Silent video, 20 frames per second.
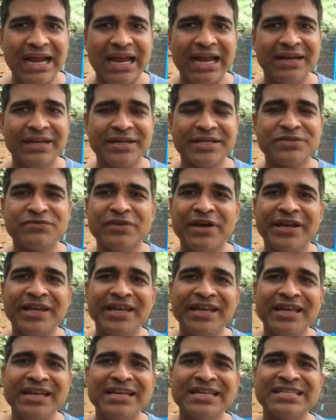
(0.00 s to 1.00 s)
And it is
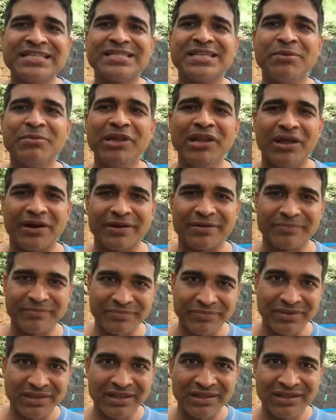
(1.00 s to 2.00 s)
very similar.
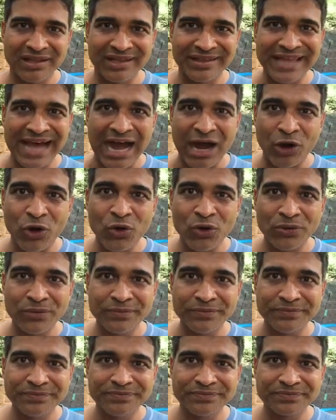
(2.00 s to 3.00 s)
The Tao,
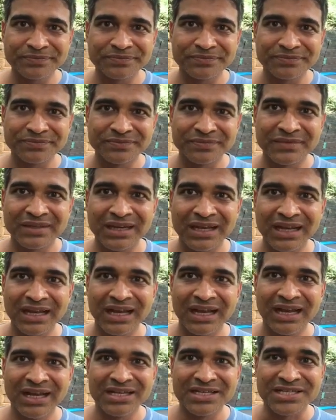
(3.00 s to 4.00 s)

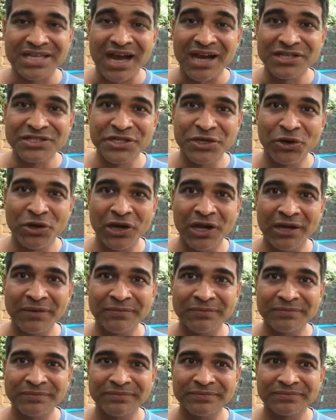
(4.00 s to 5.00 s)
Sahaj Yoga,
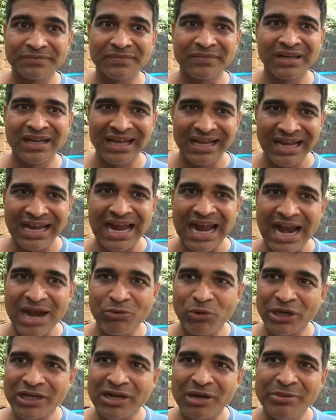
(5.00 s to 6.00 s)

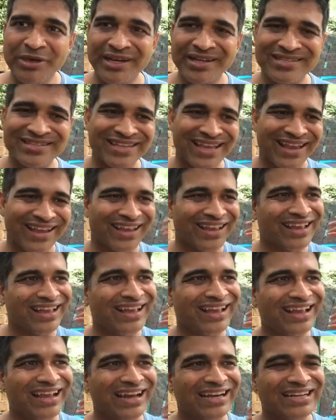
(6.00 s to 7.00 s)
and what Kabir is saying,
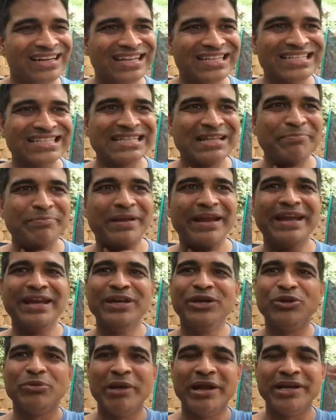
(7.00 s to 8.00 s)
slip
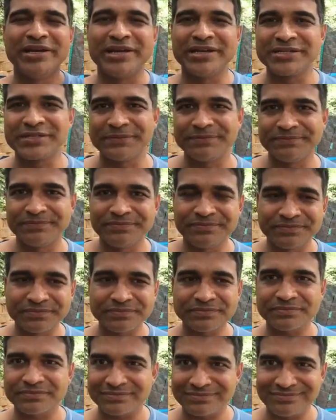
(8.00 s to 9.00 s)
into meditation.
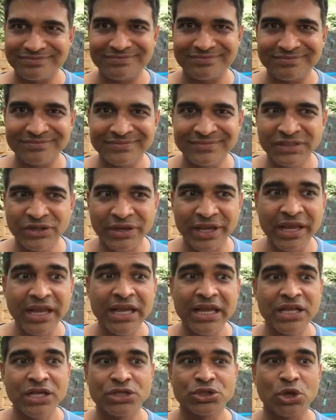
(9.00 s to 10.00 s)
Okay,
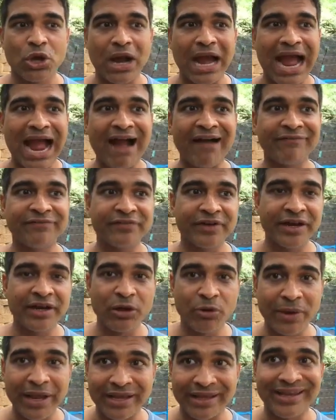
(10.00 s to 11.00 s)
so after an
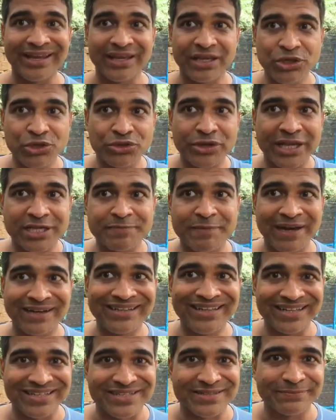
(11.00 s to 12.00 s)
awakening, you should
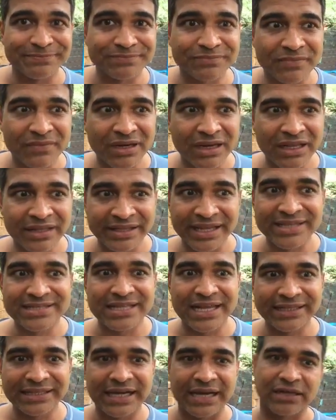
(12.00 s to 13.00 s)
expect this. Things
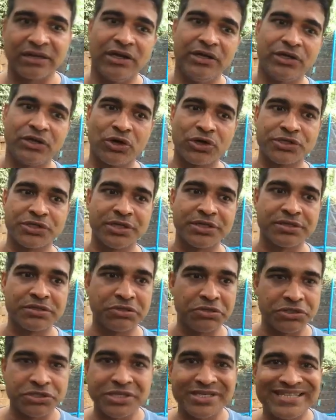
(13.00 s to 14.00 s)
like that, contortions,
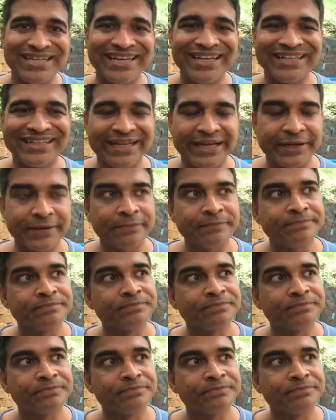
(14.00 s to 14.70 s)
you're just sitting there.